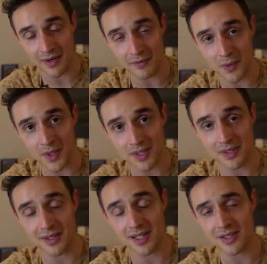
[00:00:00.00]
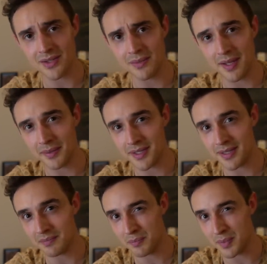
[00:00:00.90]
And of course you need to be able
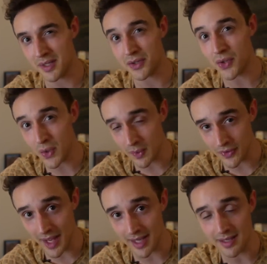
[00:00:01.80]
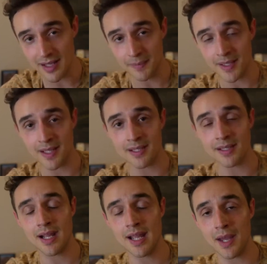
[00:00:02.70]
to be in tune with that
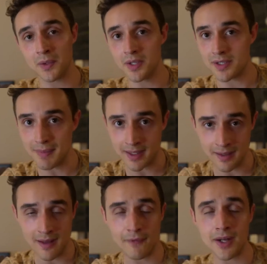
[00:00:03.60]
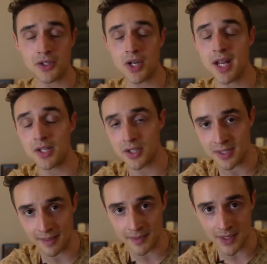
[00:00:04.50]
because in order to make affect change in
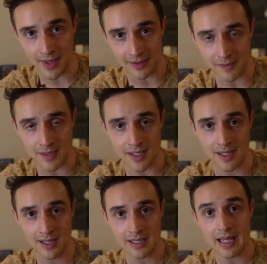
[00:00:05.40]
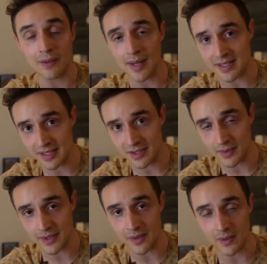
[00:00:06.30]
something you have to be in resonance
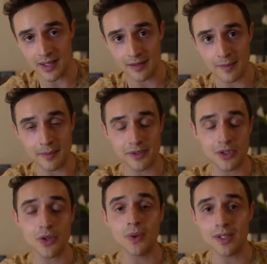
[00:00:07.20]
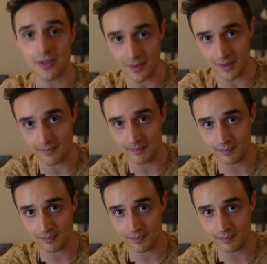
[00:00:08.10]
with it or you have to be able to tune into it.